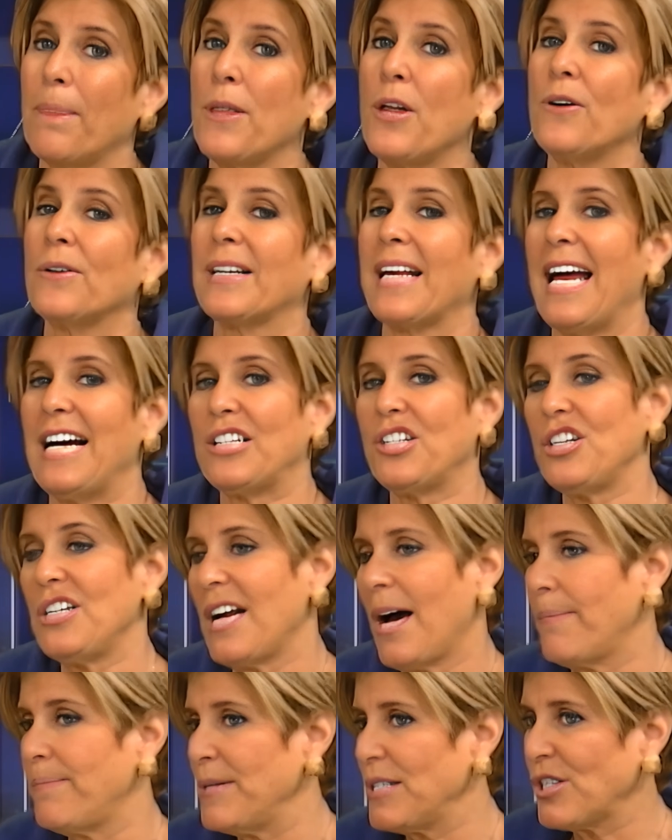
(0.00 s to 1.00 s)
You're catching
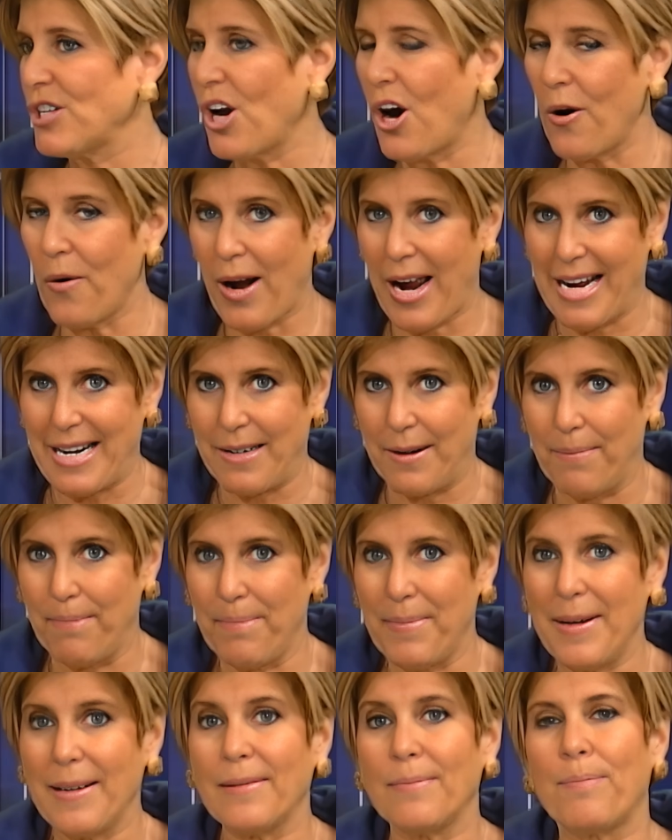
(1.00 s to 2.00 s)
up. It's all right,
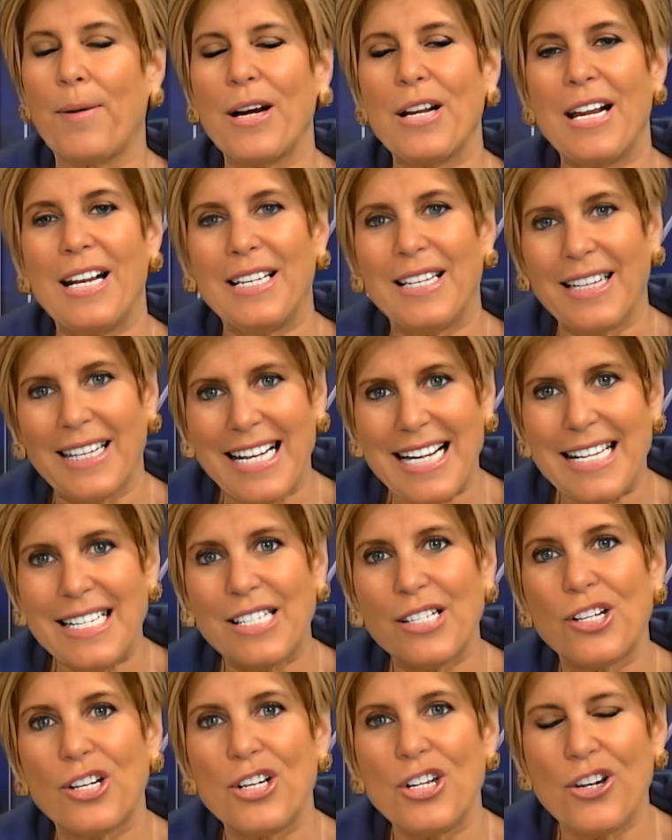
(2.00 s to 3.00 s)
but at
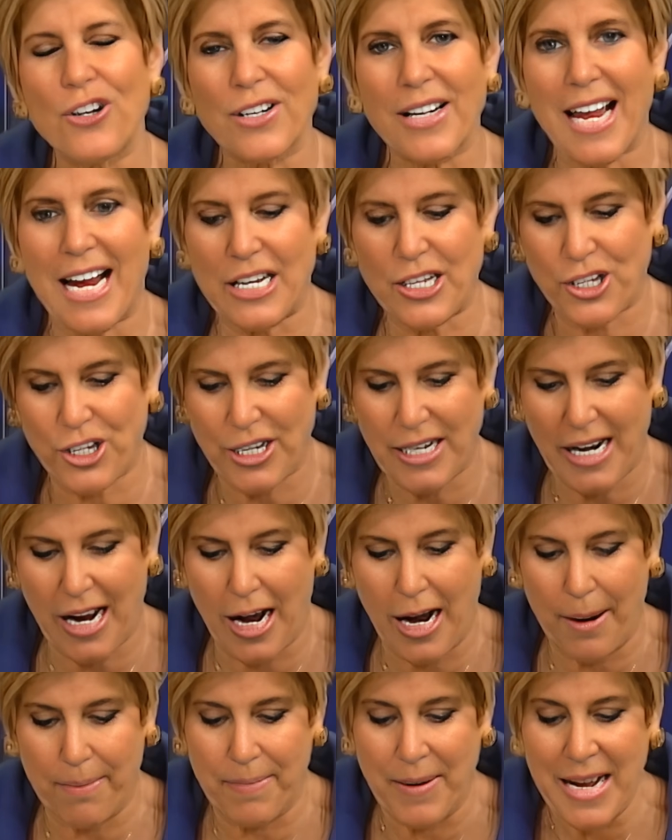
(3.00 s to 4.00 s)
least you're catching
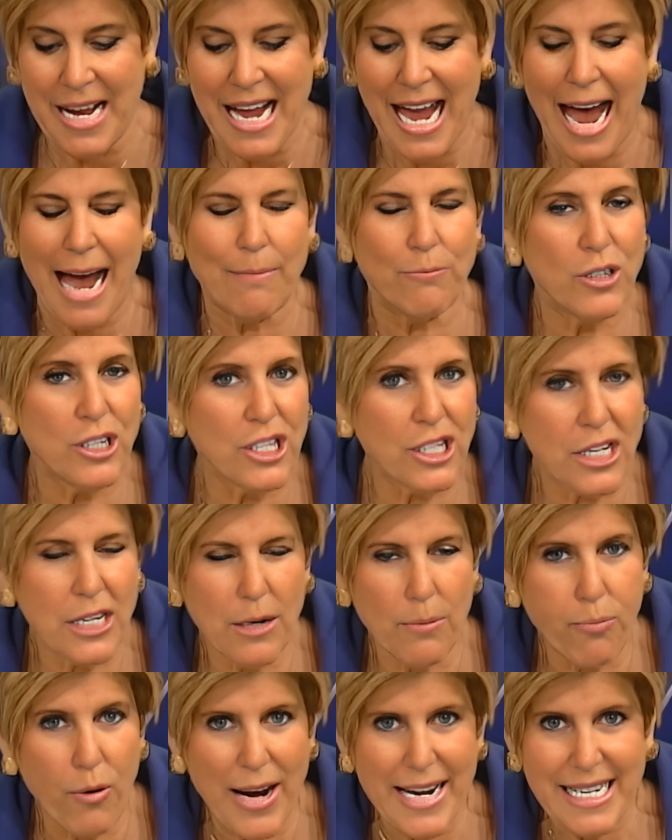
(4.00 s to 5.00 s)
up. I'm just going
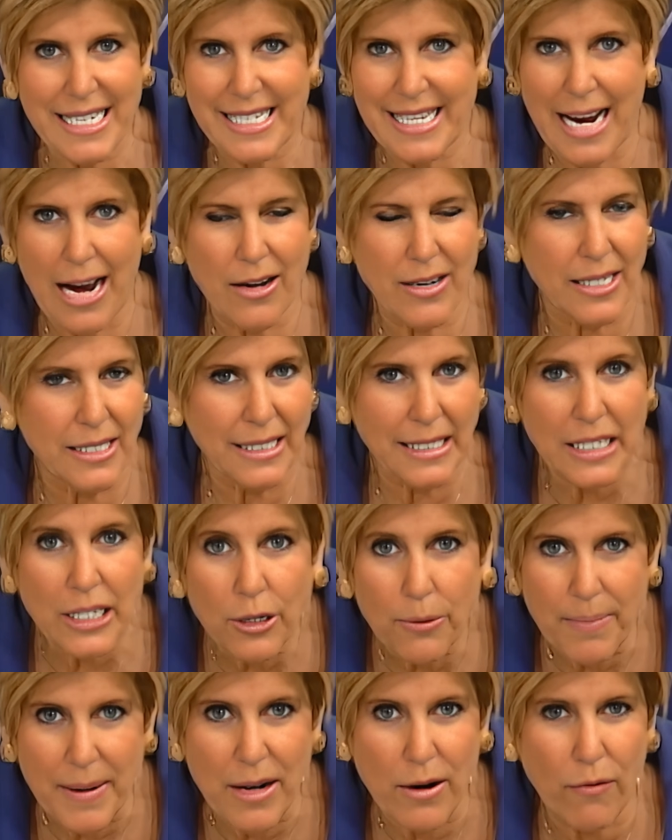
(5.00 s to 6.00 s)
to break it down a
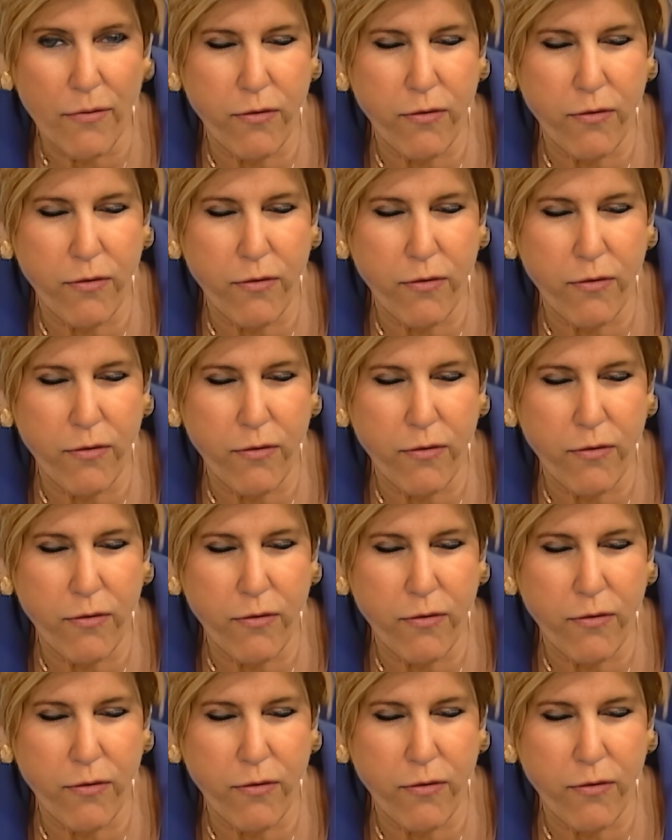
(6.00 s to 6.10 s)
little bit